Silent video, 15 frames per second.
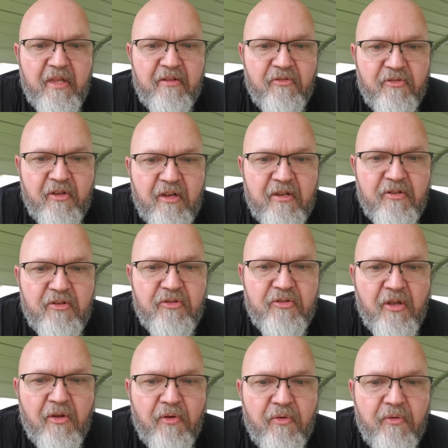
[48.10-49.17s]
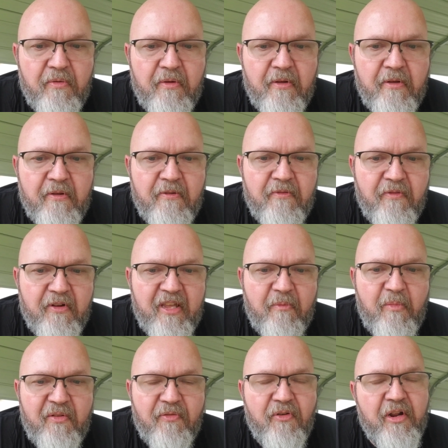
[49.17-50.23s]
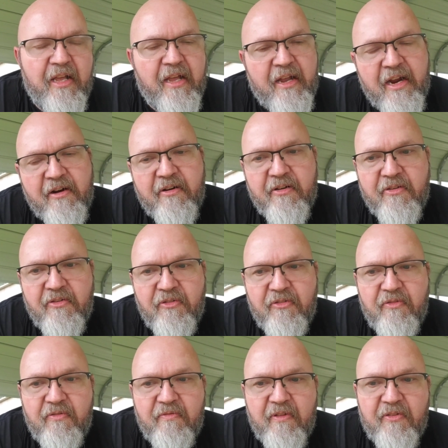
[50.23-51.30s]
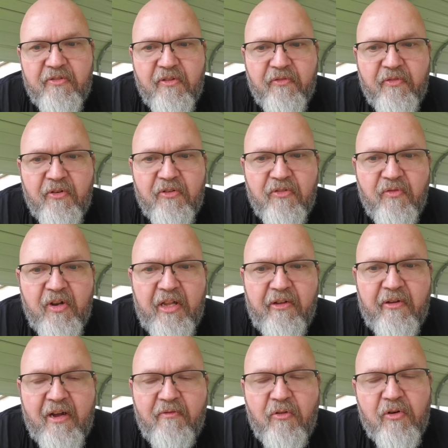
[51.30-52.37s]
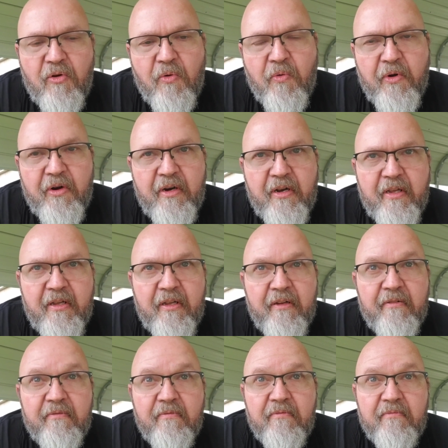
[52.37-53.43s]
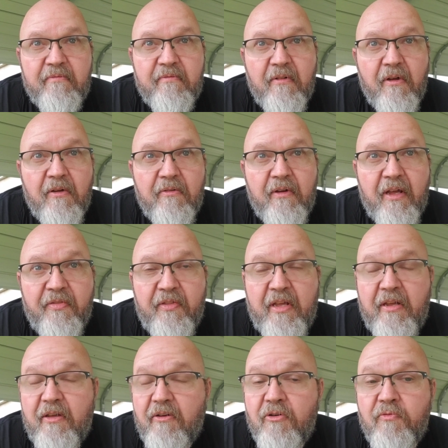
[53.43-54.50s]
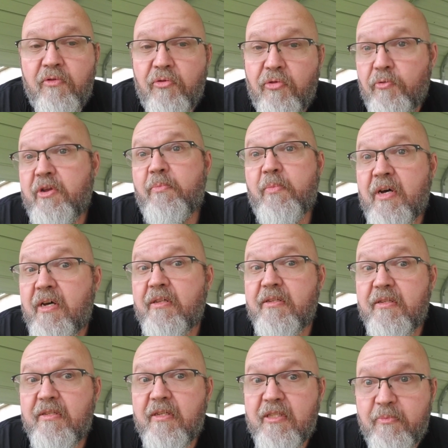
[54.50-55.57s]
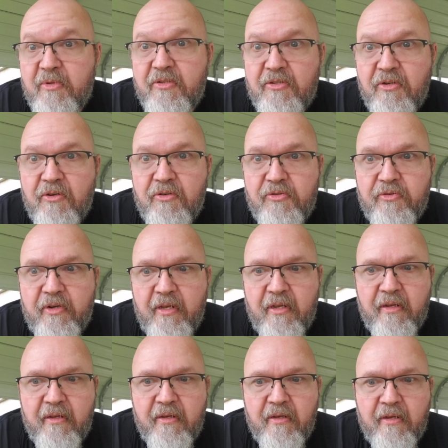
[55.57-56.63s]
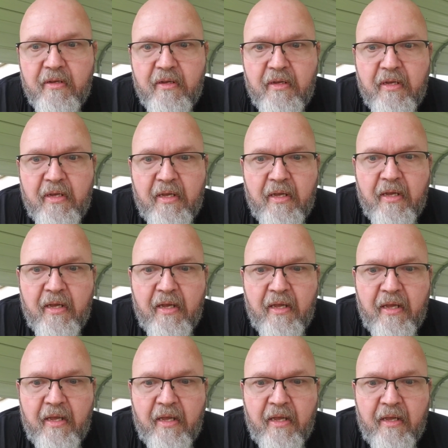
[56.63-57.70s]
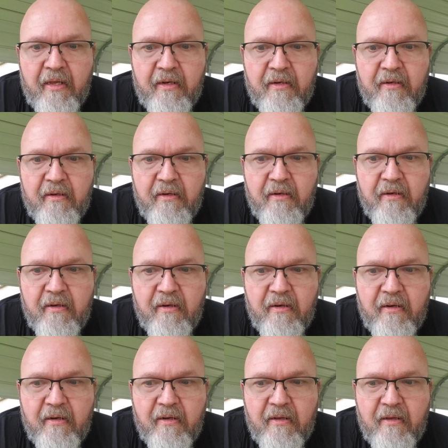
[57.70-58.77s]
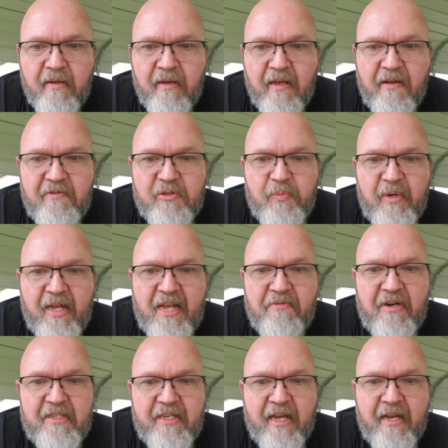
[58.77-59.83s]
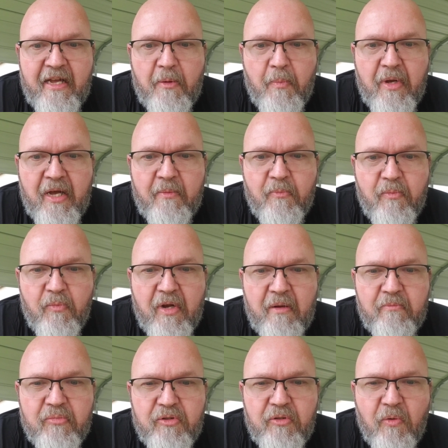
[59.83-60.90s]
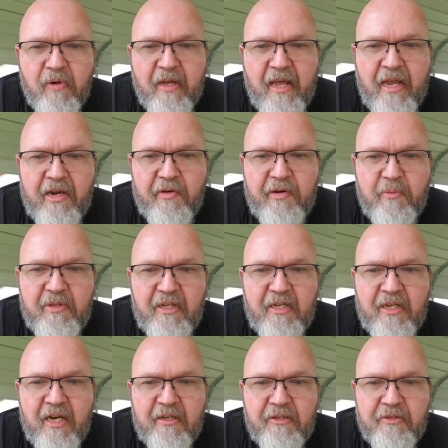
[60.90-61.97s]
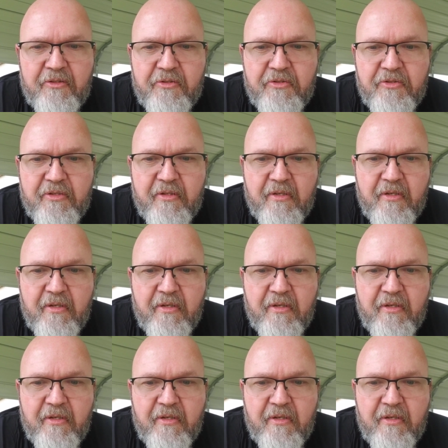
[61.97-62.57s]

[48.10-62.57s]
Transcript: such, so forgive me for any errors. This is the first video I've recorded in I think over 3 months since my surgery, and I've just been having a time. I'm sort of angry with the doctors.